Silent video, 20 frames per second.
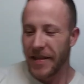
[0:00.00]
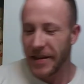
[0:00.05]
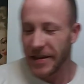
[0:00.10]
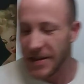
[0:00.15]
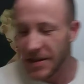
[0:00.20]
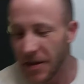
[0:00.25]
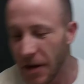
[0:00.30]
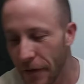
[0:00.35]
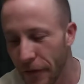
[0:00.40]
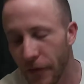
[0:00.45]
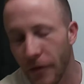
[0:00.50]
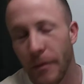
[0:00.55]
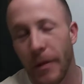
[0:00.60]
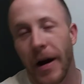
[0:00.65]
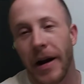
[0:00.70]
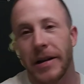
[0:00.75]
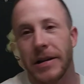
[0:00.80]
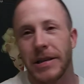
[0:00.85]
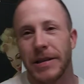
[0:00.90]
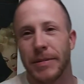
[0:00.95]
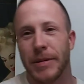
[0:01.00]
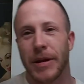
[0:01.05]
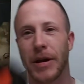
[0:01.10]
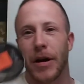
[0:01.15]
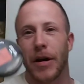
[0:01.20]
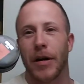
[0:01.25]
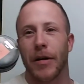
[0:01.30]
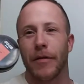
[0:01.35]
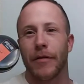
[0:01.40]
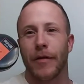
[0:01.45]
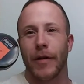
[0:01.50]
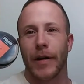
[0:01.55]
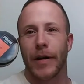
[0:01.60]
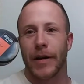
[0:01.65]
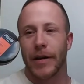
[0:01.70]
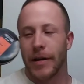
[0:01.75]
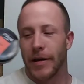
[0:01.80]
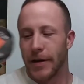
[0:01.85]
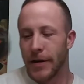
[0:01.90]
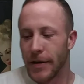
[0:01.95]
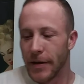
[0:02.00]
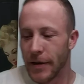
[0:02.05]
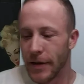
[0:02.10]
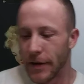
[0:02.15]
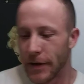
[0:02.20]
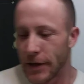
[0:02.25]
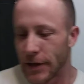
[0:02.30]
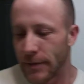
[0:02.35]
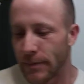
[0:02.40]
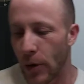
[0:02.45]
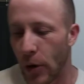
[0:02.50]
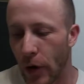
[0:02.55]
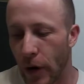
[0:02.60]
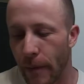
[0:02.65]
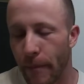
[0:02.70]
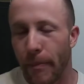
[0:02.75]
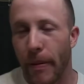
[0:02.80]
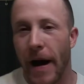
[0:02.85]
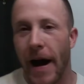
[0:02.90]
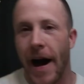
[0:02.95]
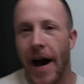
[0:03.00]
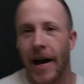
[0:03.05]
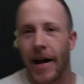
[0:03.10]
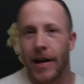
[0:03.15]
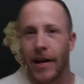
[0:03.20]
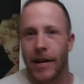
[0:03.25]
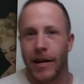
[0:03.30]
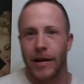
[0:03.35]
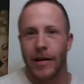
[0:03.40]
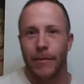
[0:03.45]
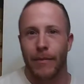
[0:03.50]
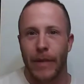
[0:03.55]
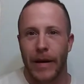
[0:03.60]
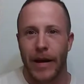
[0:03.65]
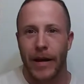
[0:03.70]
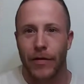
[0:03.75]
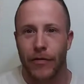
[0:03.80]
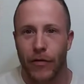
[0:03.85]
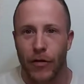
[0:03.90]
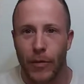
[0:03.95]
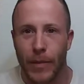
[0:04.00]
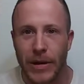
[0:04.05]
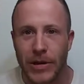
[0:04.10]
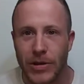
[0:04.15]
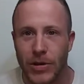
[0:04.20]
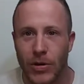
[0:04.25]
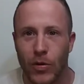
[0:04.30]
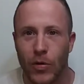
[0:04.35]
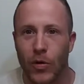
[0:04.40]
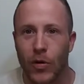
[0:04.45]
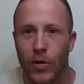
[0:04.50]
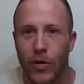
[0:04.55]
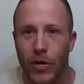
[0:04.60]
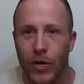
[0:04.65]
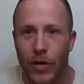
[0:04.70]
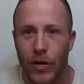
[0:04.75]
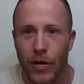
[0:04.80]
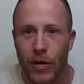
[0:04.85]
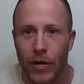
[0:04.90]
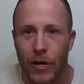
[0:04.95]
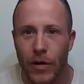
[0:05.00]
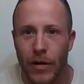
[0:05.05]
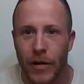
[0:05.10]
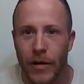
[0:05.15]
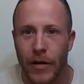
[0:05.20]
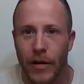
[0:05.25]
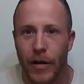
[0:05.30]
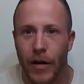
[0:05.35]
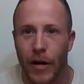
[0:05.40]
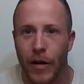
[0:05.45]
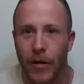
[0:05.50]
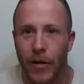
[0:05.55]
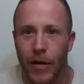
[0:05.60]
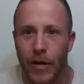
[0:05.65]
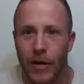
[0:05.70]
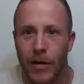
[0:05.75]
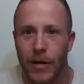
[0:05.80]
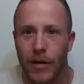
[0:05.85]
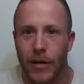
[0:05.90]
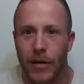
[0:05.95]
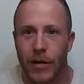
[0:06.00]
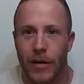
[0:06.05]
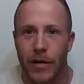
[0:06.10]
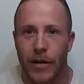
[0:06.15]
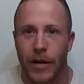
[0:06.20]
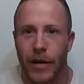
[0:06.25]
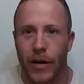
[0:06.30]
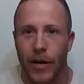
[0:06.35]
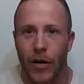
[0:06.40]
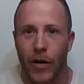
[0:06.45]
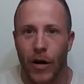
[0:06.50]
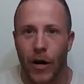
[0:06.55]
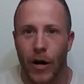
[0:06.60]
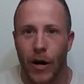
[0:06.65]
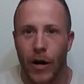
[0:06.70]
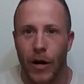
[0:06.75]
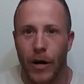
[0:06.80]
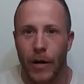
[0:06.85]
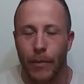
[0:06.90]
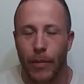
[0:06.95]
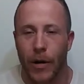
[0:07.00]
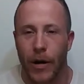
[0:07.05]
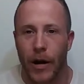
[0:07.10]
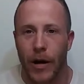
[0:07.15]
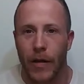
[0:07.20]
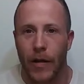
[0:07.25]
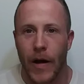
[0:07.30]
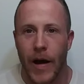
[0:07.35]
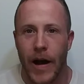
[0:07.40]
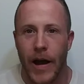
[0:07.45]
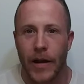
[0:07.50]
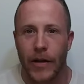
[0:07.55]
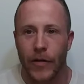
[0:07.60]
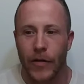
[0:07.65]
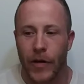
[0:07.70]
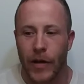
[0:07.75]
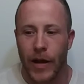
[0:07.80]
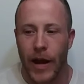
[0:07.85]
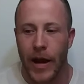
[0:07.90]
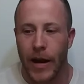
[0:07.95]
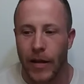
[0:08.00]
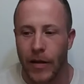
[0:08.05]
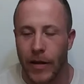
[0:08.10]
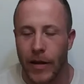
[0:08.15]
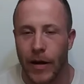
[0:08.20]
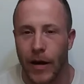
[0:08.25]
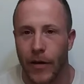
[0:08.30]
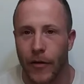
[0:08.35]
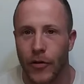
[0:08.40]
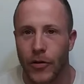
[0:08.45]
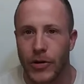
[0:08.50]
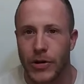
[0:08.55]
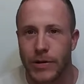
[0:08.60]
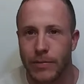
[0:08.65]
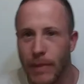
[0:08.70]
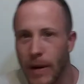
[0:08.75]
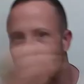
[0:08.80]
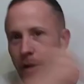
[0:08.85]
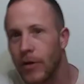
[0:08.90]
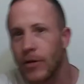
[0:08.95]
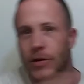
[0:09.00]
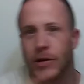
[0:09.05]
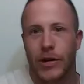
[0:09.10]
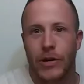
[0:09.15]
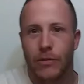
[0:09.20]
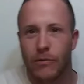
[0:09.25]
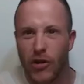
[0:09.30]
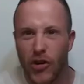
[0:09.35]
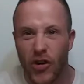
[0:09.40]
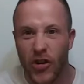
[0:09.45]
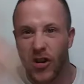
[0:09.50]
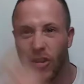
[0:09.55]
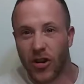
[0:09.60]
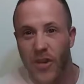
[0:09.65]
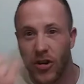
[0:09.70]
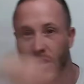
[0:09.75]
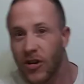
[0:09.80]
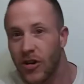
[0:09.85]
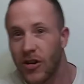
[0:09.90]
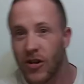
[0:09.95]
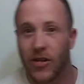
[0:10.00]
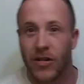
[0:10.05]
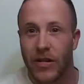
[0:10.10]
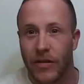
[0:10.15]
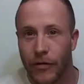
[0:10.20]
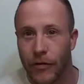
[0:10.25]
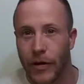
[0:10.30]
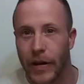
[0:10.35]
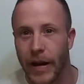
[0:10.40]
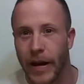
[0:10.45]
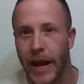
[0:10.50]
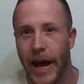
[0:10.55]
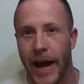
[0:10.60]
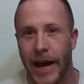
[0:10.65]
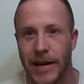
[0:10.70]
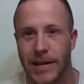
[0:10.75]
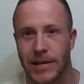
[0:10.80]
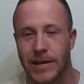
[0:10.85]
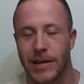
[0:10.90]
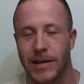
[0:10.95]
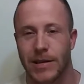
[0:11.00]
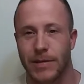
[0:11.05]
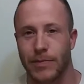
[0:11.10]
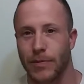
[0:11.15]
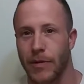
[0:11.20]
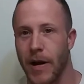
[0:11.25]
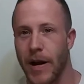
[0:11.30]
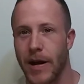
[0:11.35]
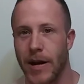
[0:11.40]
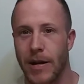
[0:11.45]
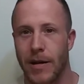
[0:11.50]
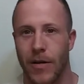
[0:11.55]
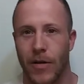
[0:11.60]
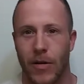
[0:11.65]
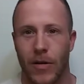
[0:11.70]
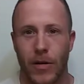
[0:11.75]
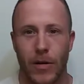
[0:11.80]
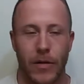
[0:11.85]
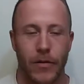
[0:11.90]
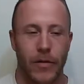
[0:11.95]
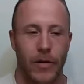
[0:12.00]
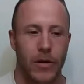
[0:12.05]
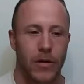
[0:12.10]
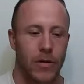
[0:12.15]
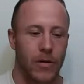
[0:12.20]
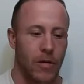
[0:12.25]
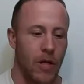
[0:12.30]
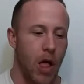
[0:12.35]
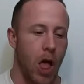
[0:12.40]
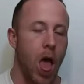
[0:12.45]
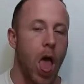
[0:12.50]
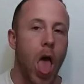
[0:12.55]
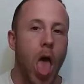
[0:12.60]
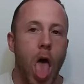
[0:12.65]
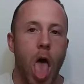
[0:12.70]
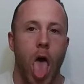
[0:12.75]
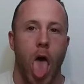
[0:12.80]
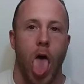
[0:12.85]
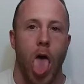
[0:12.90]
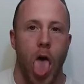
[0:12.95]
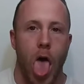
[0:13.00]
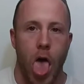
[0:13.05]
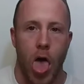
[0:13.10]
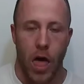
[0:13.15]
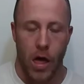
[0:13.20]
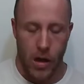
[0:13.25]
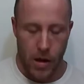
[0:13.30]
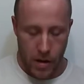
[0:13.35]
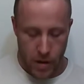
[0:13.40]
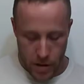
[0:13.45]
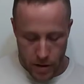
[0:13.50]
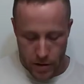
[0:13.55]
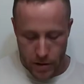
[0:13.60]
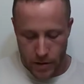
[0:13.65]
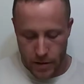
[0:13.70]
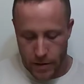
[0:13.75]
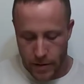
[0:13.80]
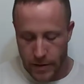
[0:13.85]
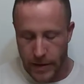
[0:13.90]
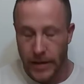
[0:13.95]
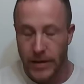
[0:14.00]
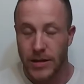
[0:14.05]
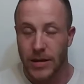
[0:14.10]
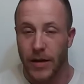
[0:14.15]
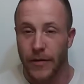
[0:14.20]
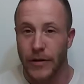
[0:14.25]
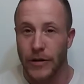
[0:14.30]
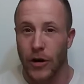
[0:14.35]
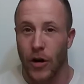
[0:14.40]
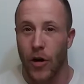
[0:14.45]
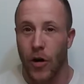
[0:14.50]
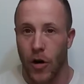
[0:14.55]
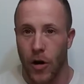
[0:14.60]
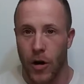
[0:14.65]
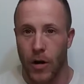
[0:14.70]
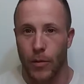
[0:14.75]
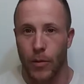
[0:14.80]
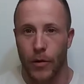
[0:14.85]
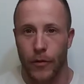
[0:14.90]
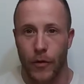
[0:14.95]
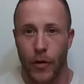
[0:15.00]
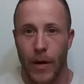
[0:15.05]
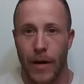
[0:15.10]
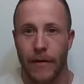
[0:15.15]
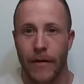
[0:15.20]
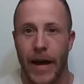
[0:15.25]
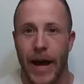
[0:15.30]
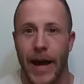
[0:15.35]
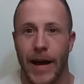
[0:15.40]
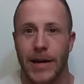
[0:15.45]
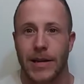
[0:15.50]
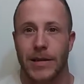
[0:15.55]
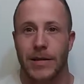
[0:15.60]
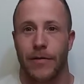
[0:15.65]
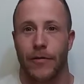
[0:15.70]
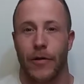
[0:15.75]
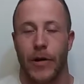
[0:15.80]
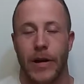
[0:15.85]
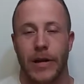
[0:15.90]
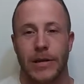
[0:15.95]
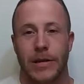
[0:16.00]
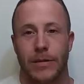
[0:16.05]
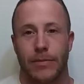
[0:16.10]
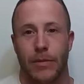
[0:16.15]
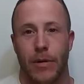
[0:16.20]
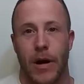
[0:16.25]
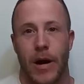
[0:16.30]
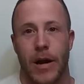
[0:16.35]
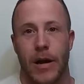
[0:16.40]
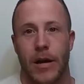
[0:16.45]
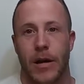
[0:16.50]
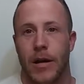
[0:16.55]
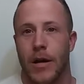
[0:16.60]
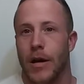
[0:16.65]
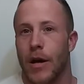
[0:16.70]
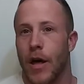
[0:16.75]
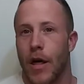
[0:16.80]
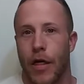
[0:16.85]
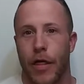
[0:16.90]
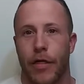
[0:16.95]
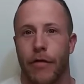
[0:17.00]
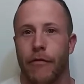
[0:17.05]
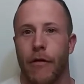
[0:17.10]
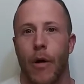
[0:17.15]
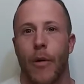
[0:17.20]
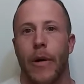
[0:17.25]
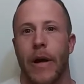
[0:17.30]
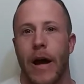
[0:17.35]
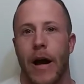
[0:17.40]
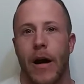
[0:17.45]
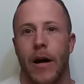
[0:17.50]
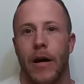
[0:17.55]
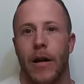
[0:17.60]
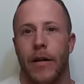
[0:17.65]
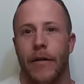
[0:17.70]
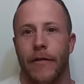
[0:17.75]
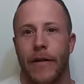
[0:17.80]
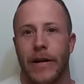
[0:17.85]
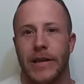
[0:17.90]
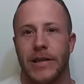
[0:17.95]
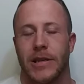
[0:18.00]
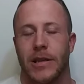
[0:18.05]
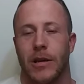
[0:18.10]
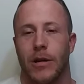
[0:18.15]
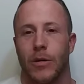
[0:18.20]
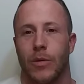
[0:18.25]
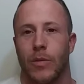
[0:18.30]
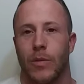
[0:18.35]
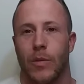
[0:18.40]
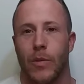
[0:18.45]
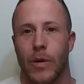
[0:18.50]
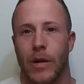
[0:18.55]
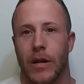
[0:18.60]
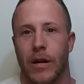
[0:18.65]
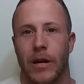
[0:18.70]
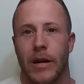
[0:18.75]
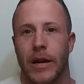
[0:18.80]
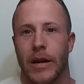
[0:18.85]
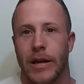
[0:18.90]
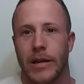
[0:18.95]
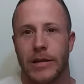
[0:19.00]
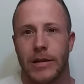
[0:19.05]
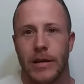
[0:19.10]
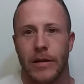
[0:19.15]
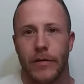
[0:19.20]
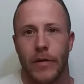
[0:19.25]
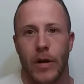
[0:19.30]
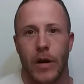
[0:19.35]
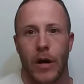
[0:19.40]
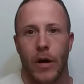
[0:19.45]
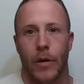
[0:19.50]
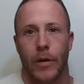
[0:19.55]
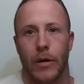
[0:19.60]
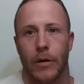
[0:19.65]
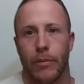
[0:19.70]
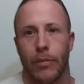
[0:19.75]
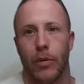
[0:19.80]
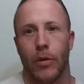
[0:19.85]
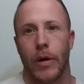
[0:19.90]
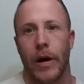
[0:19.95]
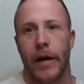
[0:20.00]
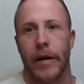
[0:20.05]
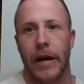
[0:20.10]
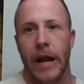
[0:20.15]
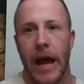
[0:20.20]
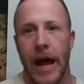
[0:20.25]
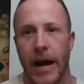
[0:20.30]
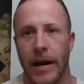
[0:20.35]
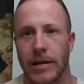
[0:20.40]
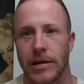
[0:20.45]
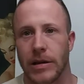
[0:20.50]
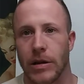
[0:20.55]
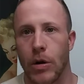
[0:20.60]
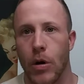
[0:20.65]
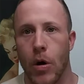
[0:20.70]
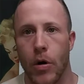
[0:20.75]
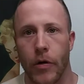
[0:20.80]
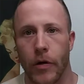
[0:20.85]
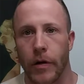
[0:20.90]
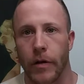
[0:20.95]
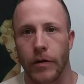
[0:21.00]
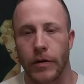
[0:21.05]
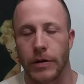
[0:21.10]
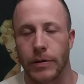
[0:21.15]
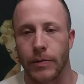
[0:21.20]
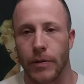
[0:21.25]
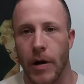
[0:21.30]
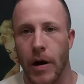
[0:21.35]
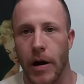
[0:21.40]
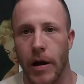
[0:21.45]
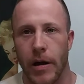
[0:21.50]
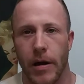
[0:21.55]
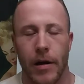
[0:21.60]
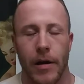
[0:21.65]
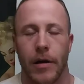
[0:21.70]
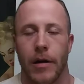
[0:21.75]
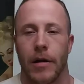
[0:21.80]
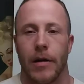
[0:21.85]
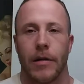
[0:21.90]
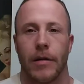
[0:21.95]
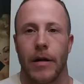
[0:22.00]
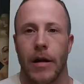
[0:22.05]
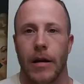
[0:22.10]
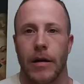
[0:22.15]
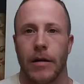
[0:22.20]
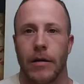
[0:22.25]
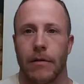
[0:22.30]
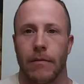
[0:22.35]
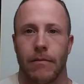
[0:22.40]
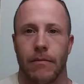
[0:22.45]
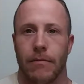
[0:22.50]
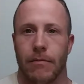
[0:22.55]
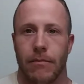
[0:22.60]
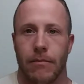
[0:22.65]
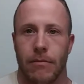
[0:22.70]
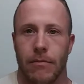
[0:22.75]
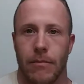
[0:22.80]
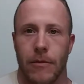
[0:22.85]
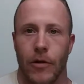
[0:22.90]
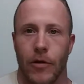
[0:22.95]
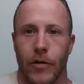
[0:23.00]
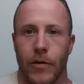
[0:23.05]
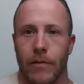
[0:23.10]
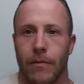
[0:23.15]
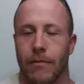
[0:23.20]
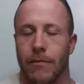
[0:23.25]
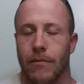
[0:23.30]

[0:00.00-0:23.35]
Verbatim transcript: this stuff reminds me of, like, smoking pot in the bathroom at school or, you know, in the car in the parking lot and you're like, how to like cover the smell? So you the freaking Axe spray all over you. Ugh. That stuff is horrible. If you have Axe freaking spray, throw it out. And if I see you with an EDC video and you pull out an Axe deodorant or spray, then you're